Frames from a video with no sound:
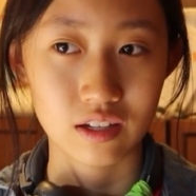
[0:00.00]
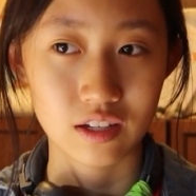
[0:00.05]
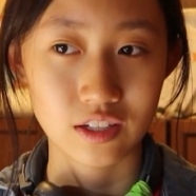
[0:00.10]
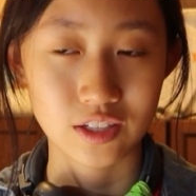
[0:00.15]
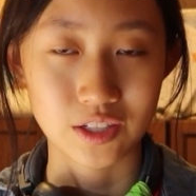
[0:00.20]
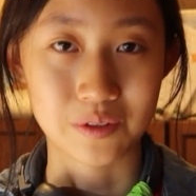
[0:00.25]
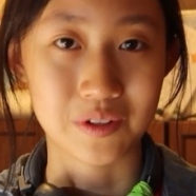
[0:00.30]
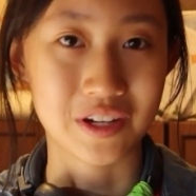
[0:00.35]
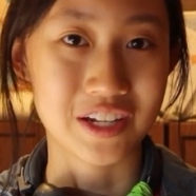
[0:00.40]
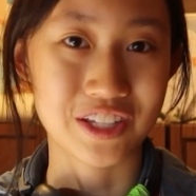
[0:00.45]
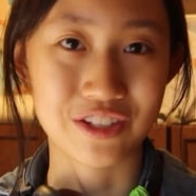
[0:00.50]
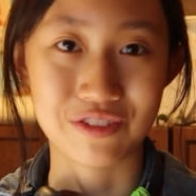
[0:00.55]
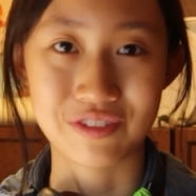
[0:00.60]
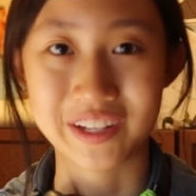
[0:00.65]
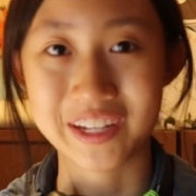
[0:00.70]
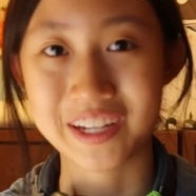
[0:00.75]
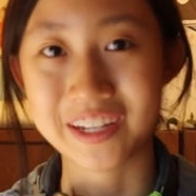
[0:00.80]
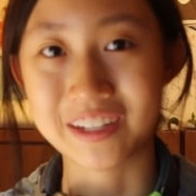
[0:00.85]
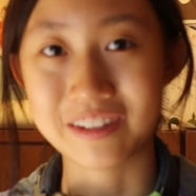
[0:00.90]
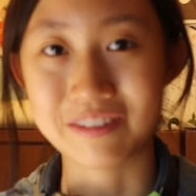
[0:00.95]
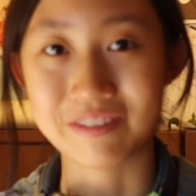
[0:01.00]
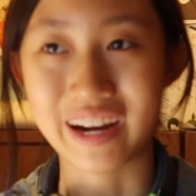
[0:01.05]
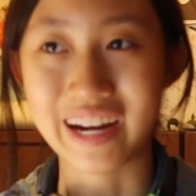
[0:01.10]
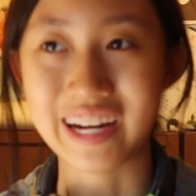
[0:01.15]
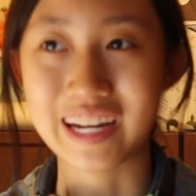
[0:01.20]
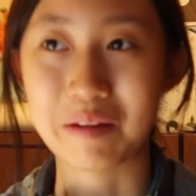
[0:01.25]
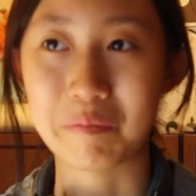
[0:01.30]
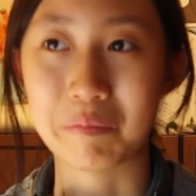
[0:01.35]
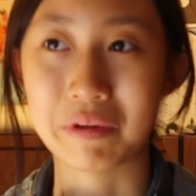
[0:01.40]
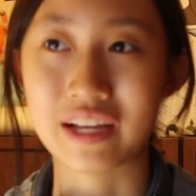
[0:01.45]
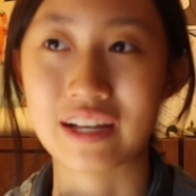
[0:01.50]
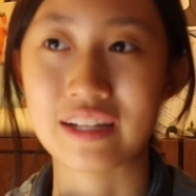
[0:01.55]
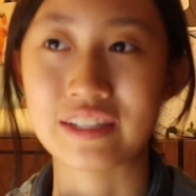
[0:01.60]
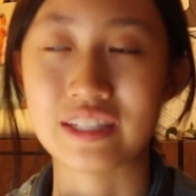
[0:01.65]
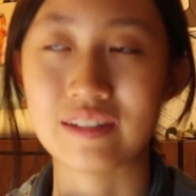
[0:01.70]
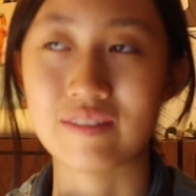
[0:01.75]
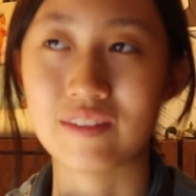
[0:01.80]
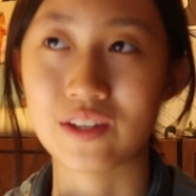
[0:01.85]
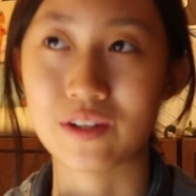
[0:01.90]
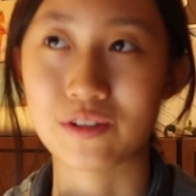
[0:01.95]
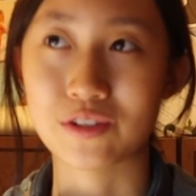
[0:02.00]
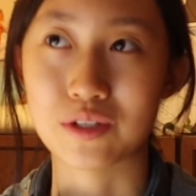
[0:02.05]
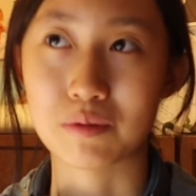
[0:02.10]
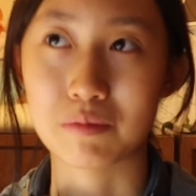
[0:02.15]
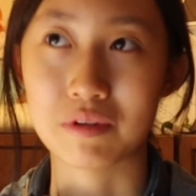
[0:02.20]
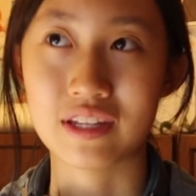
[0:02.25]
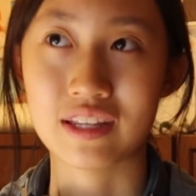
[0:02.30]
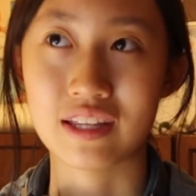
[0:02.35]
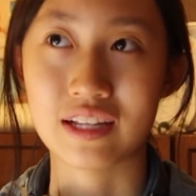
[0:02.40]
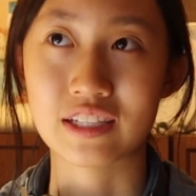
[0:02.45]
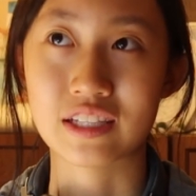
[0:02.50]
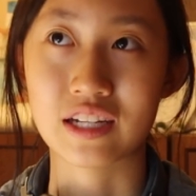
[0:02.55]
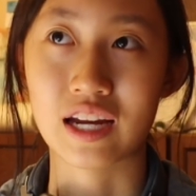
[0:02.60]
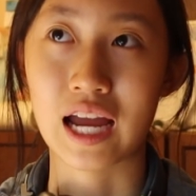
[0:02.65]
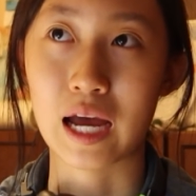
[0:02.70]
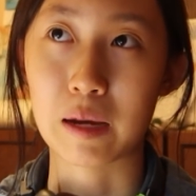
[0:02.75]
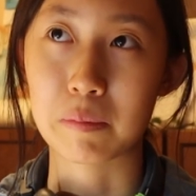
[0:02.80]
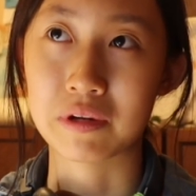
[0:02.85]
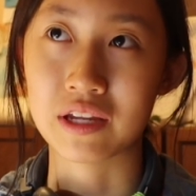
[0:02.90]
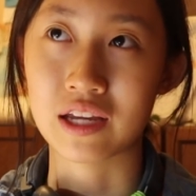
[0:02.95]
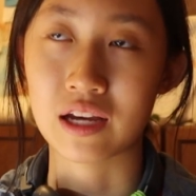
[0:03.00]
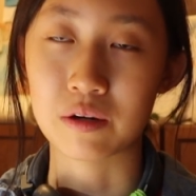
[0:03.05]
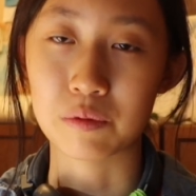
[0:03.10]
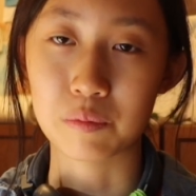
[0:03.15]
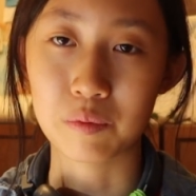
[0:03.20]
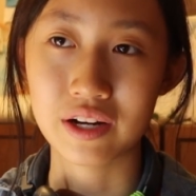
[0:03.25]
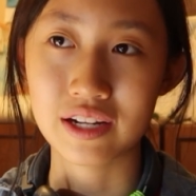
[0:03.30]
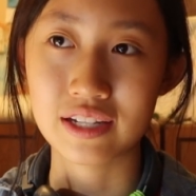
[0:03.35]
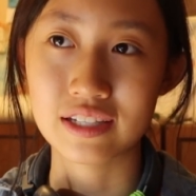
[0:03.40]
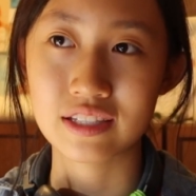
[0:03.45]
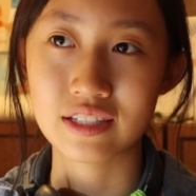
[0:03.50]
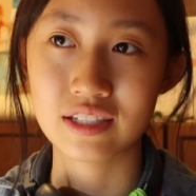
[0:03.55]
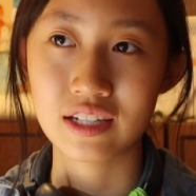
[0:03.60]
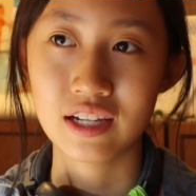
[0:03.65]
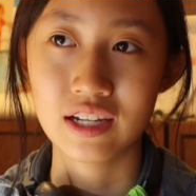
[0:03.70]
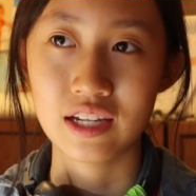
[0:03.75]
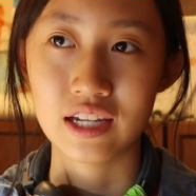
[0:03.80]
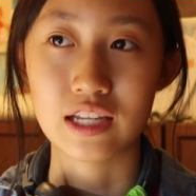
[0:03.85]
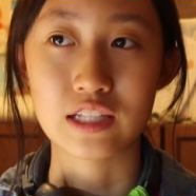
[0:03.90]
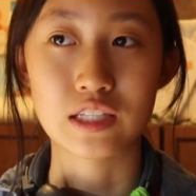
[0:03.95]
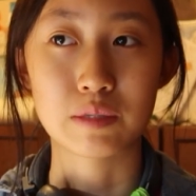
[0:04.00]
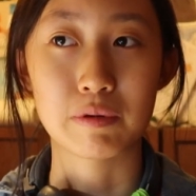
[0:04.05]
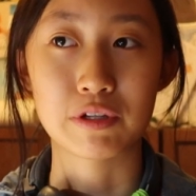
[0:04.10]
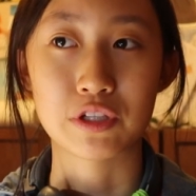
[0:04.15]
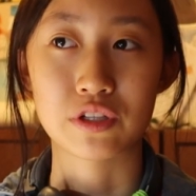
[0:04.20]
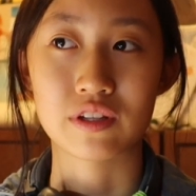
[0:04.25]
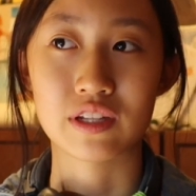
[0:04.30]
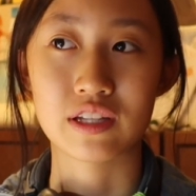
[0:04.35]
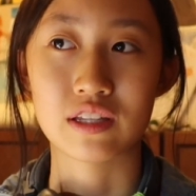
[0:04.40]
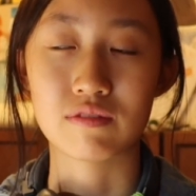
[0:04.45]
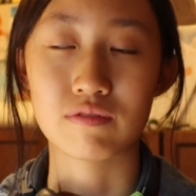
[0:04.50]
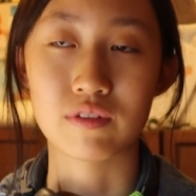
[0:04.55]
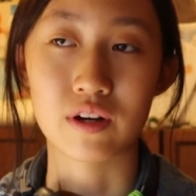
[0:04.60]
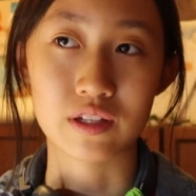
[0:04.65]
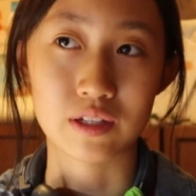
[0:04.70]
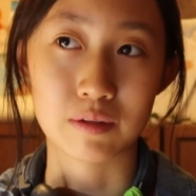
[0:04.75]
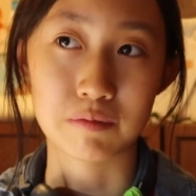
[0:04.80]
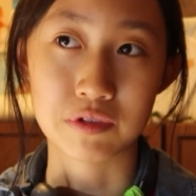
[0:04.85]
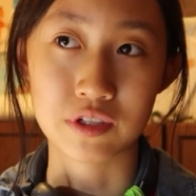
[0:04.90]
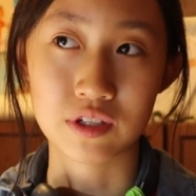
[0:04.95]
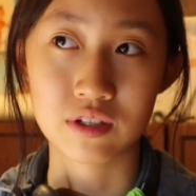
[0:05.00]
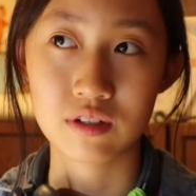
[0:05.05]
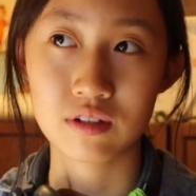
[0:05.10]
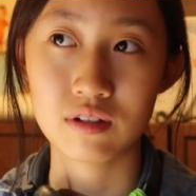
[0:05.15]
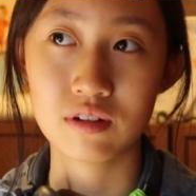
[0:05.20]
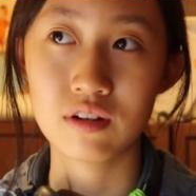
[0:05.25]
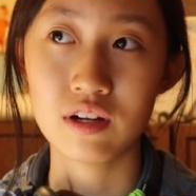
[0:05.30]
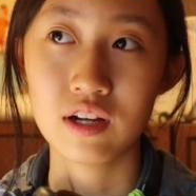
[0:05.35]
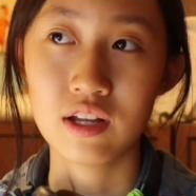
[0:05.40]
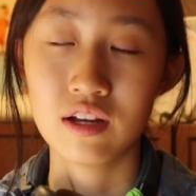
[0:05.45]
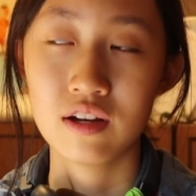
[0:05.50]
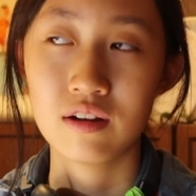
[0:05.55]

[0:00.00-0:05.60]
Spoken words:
So it's really good writing, because even though so many things are happening at once, especially volume 2,